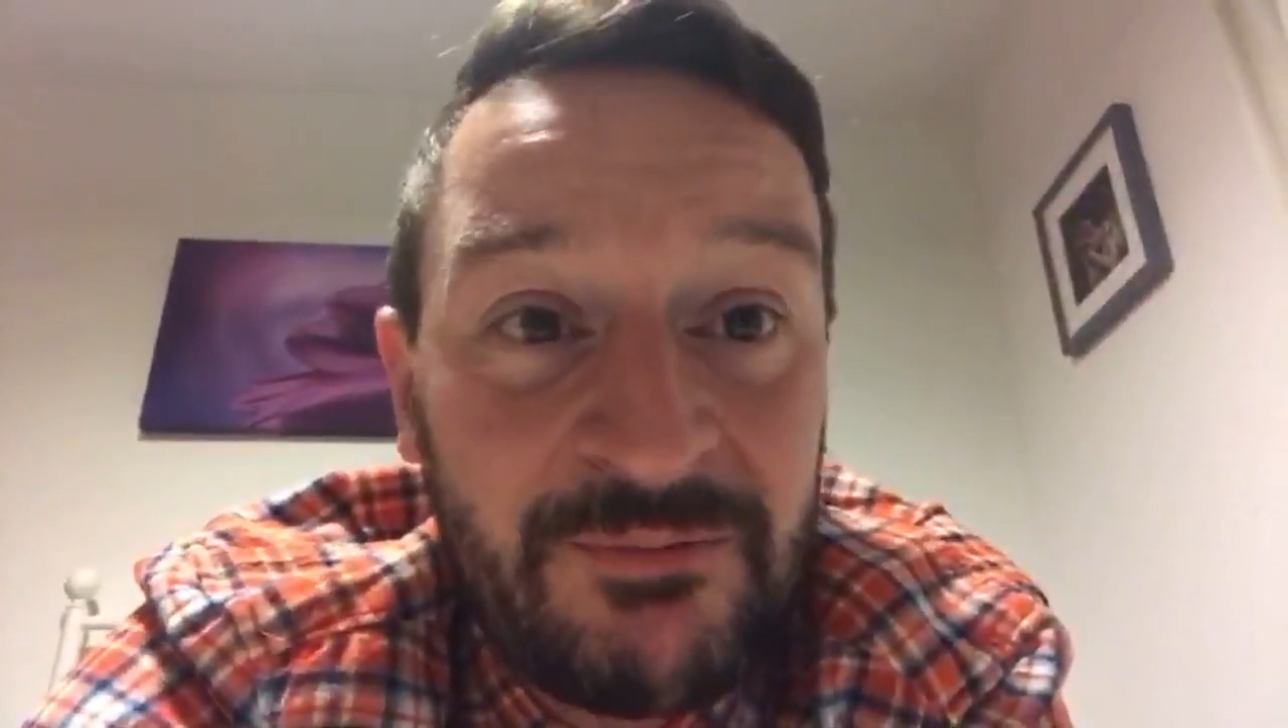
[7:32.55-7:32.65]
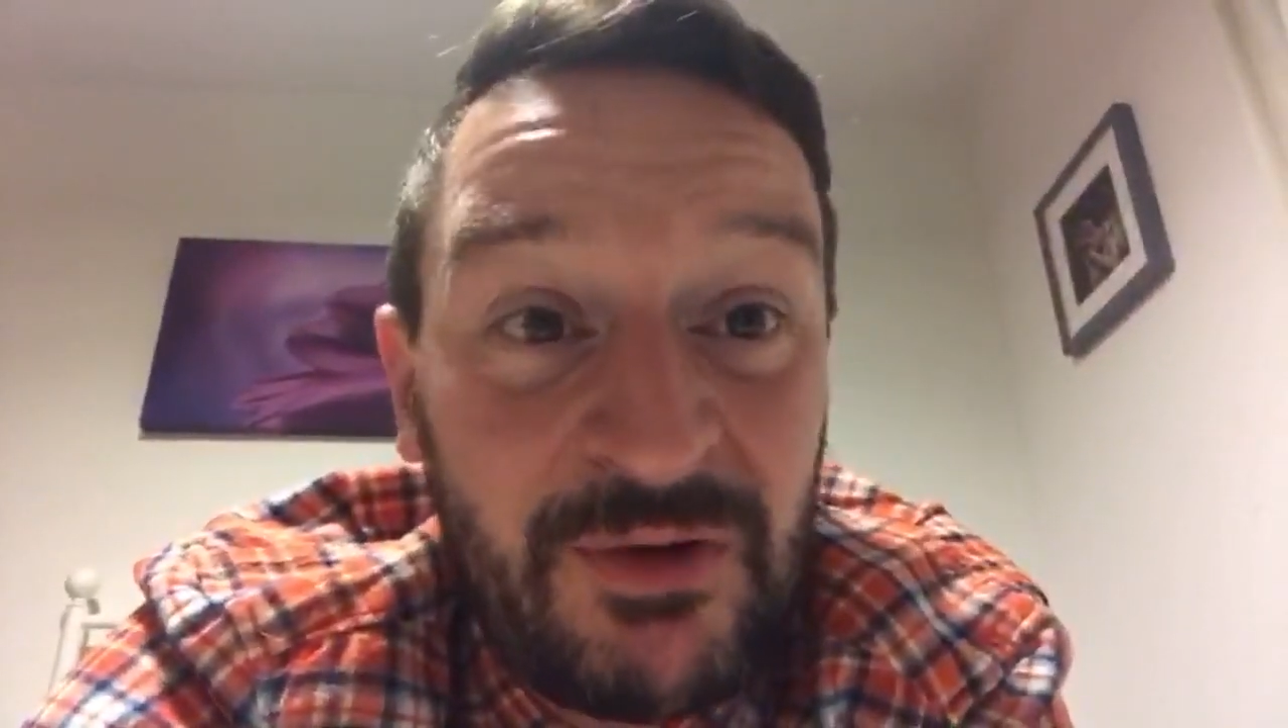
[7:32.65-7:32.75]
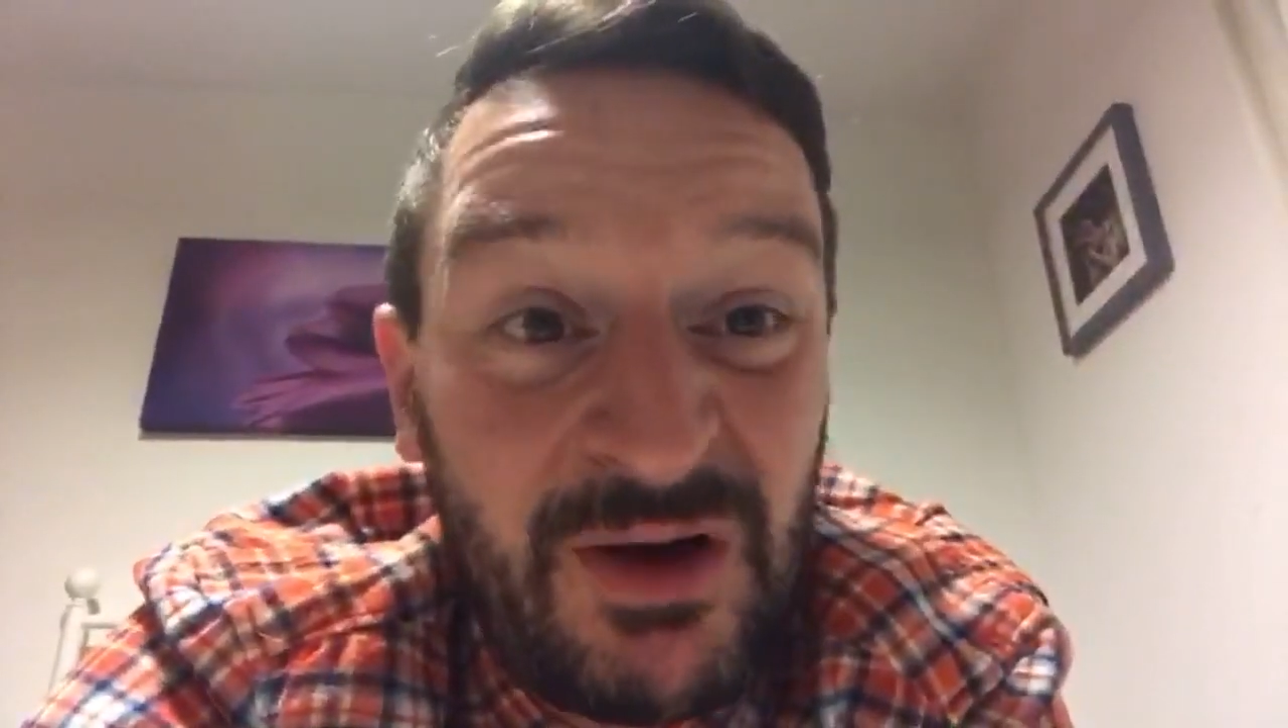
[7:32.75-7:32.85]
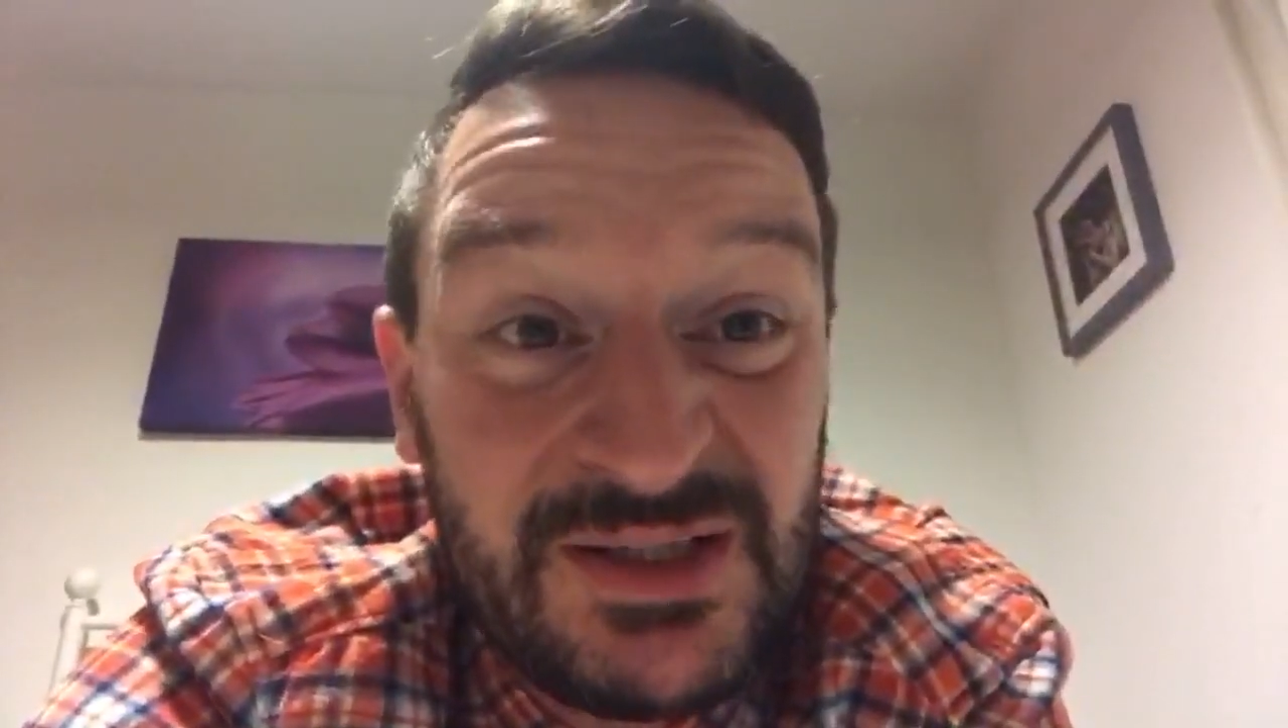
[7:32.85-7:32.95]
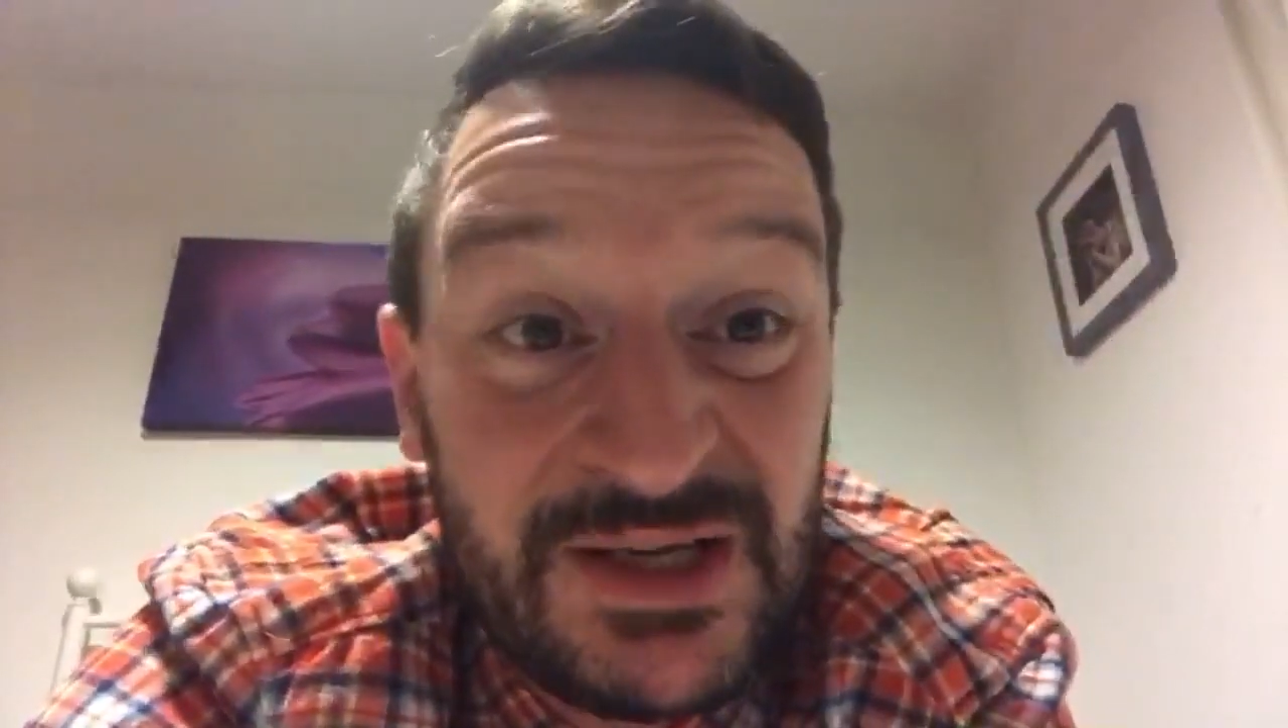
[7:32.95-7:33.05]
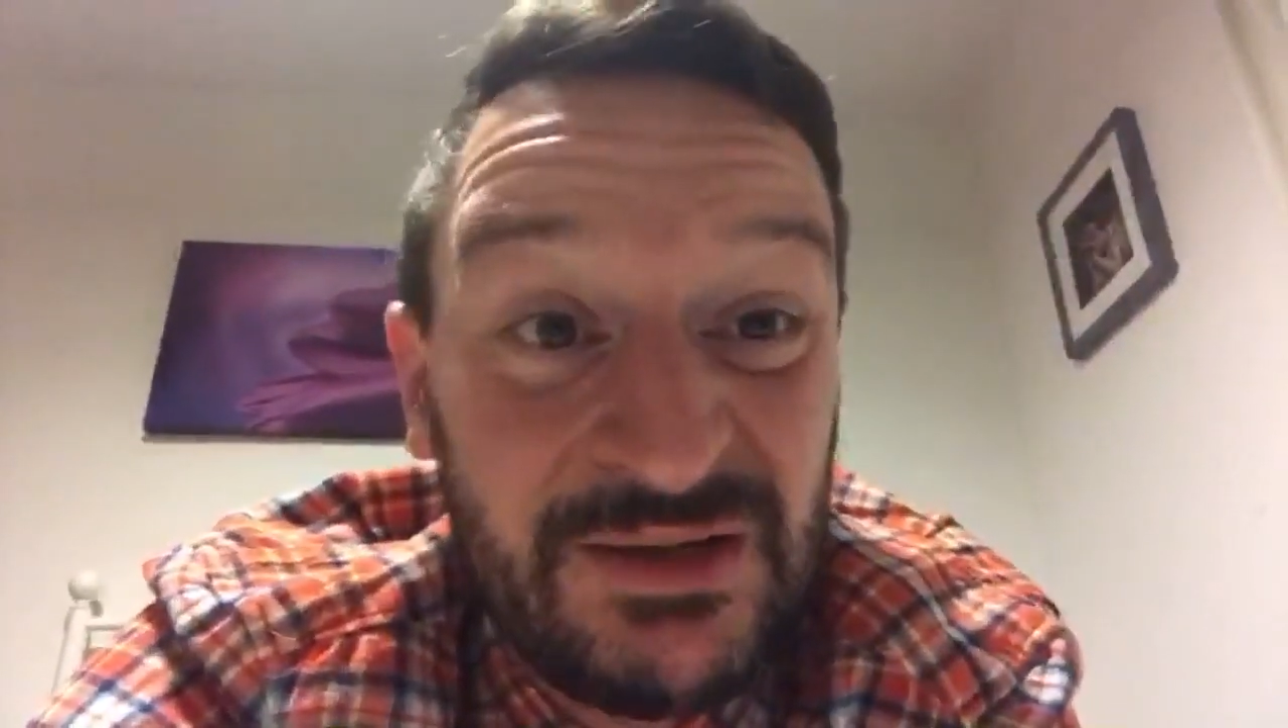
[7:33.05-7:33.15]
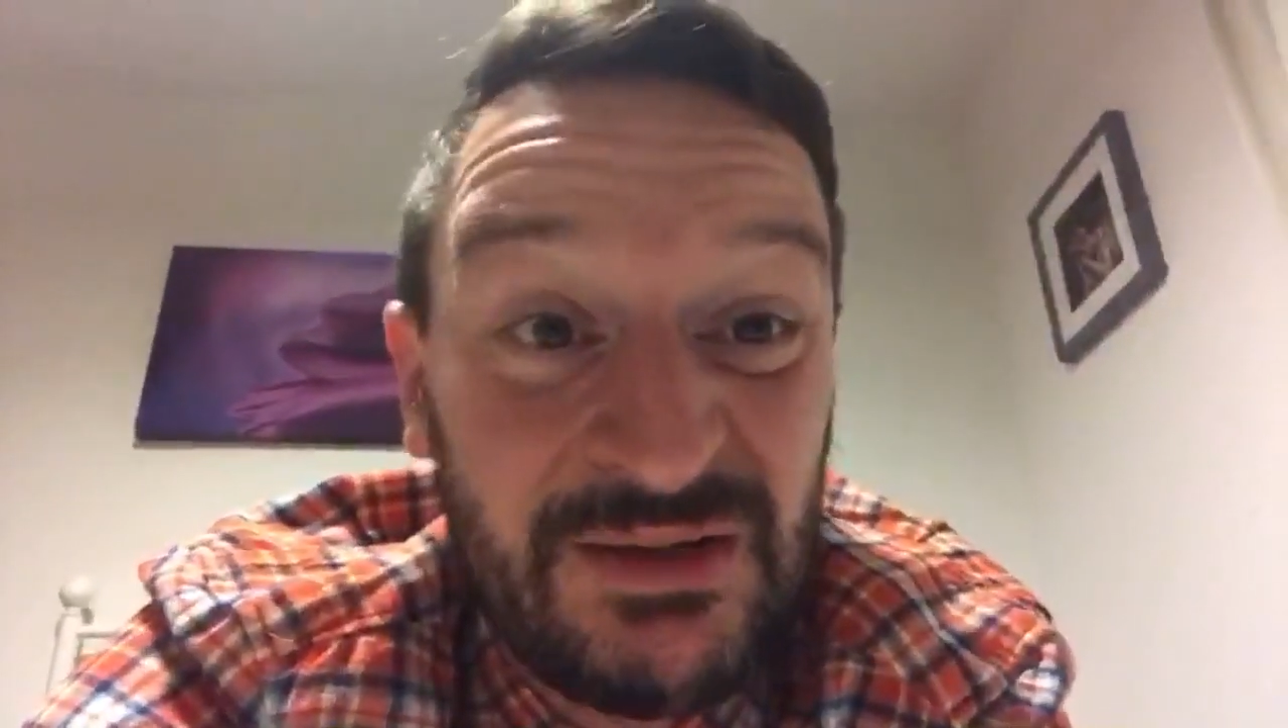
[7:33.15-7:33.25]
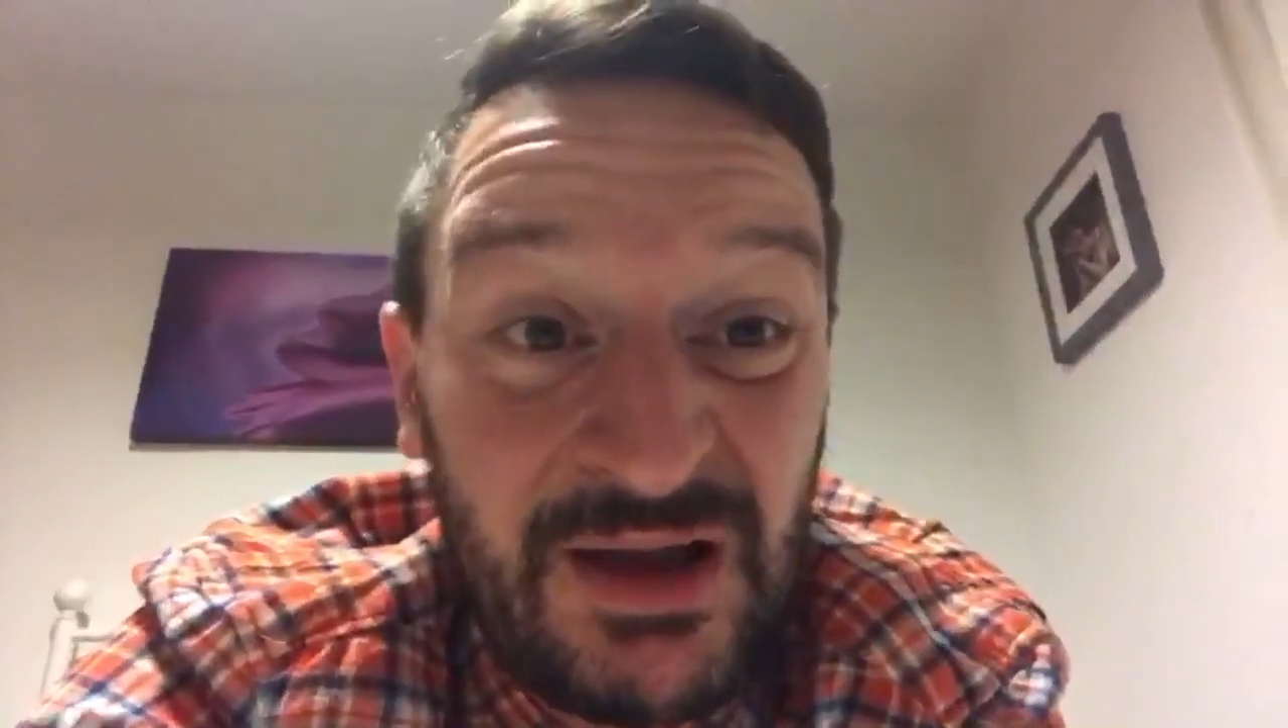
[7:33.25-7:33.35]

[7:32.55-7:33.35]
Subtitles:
fighting